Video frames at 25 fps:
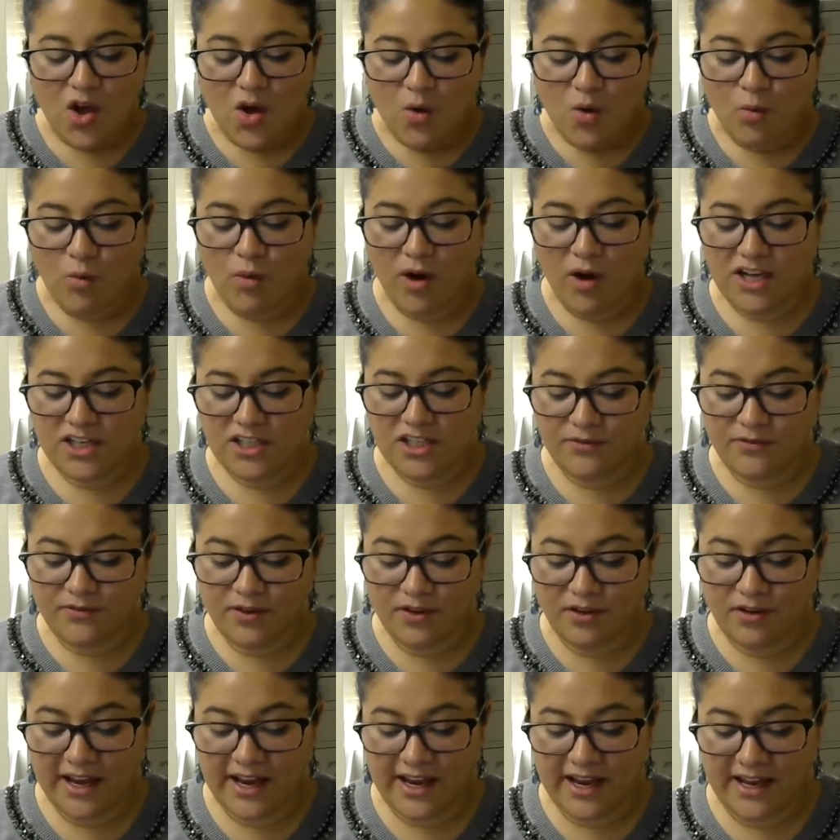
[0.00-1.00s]
Wash a
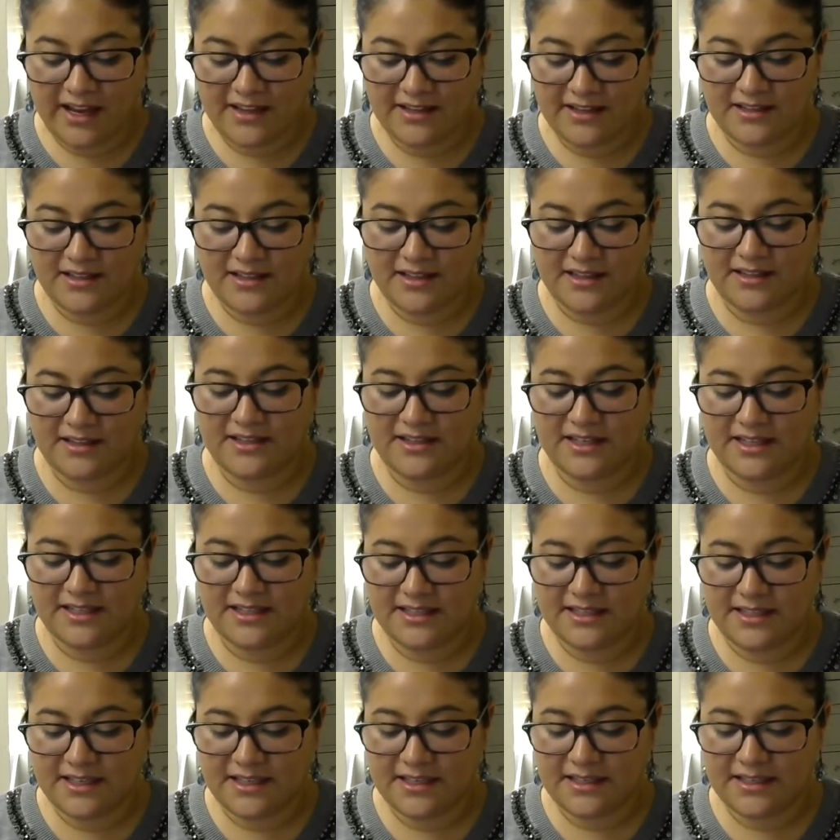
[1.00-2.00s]
full hand's
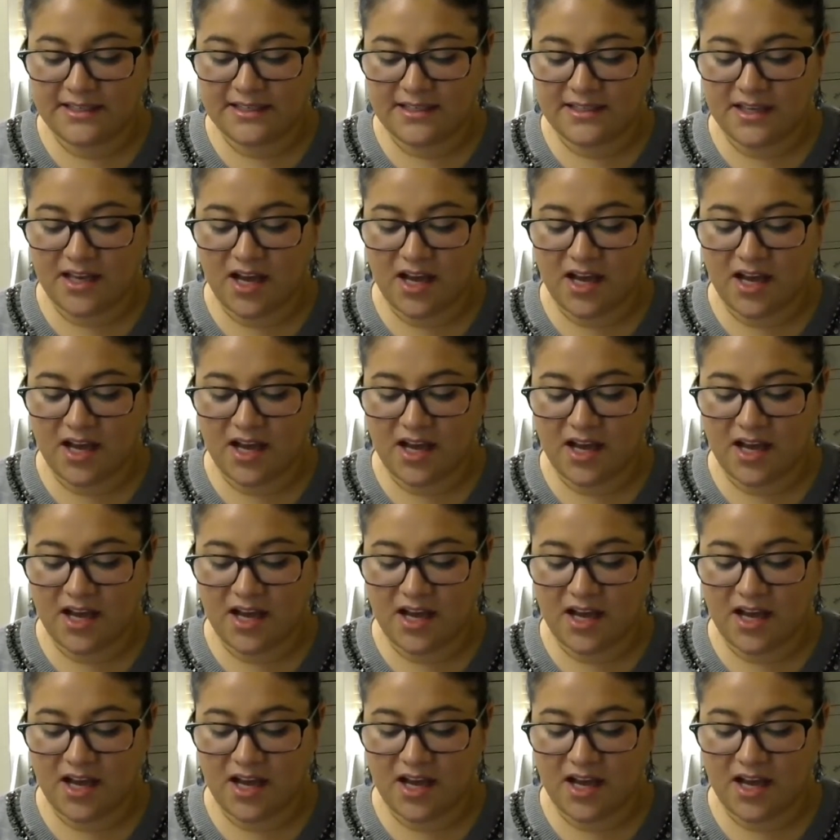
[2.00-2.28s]
distance